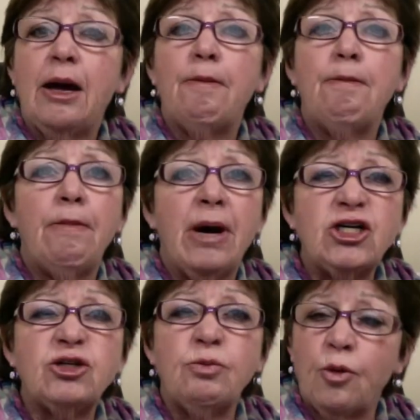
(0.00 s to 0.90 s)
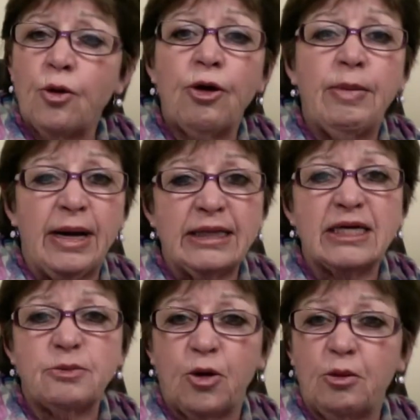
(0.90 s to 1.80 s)
much more about
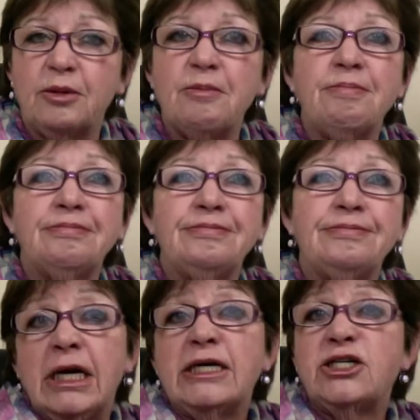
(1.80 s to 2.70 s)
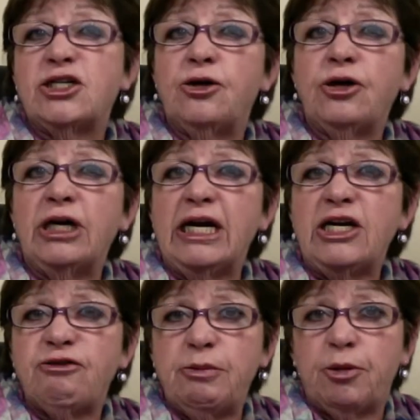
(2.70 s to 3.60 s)
this problem
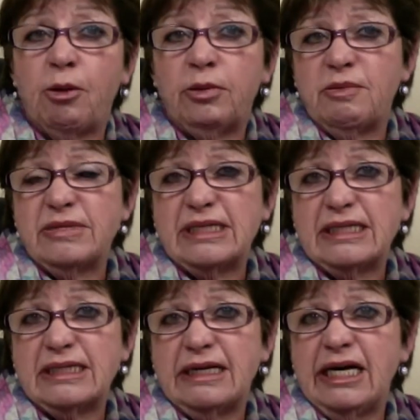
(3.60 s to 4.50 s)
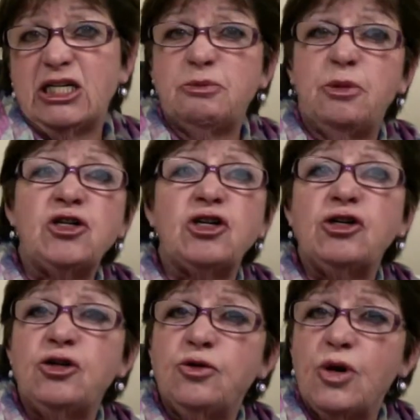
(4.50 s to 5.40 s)
circulatory problems, exposure
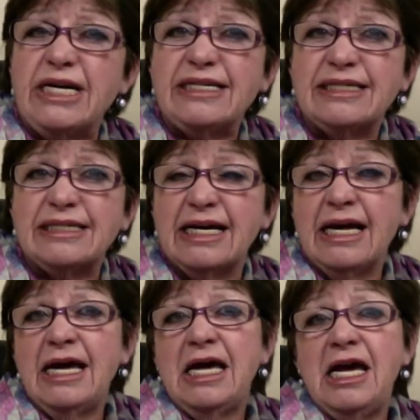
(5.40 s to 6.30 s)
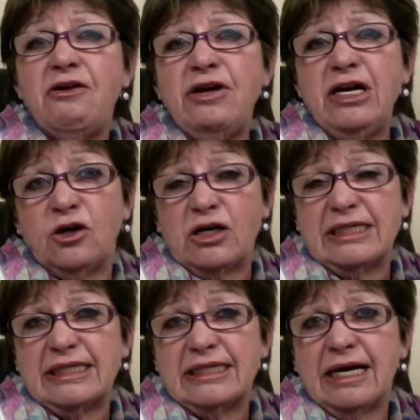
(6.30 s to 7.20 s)
to noise, hearing
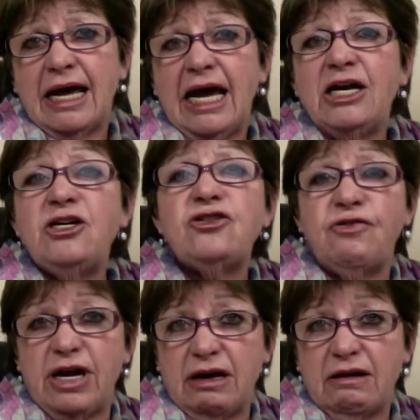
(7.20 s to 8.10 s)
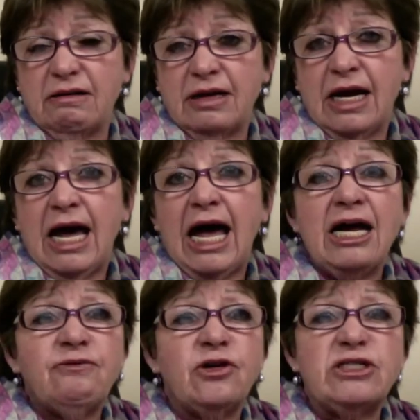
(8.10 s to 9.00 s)
loss, injury,
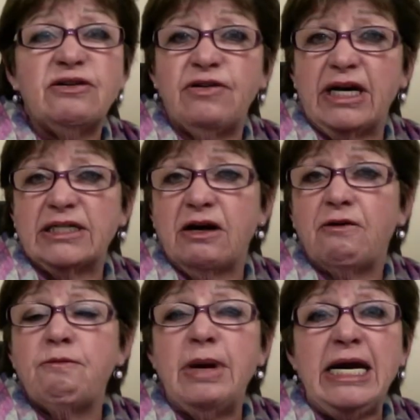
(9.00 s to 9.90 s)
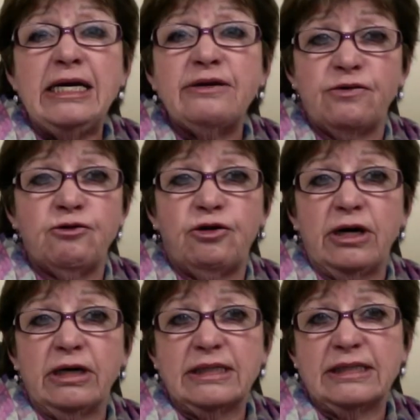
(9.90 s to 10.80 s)
adverse effects of many different
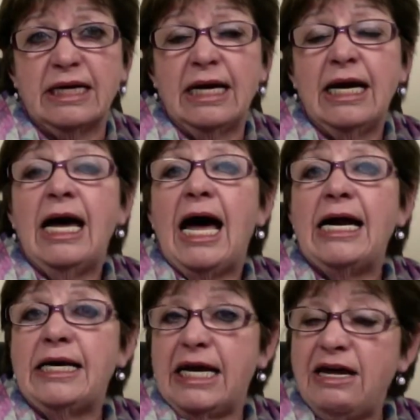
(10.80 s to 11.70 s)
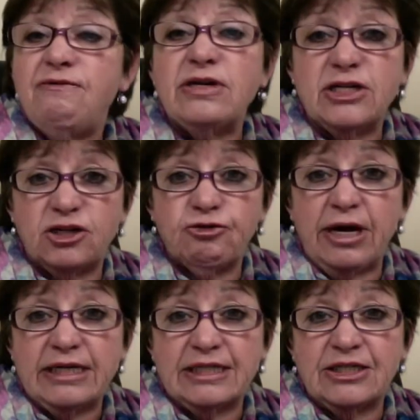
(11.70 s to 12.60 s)
drugs, and even
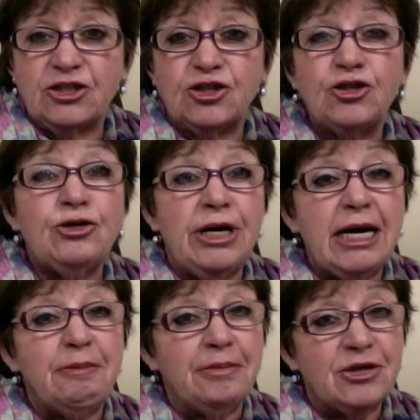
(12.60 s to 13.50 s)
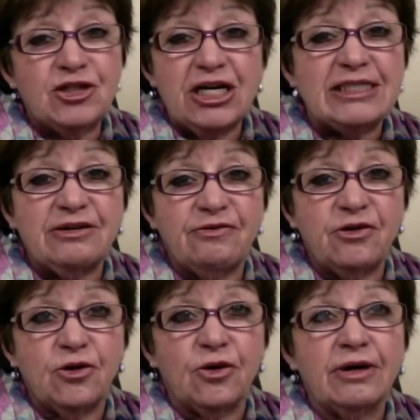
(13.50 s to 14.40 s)
stress, to name just a
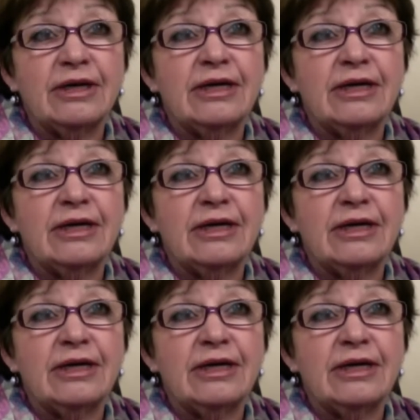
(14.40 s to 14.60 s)
few.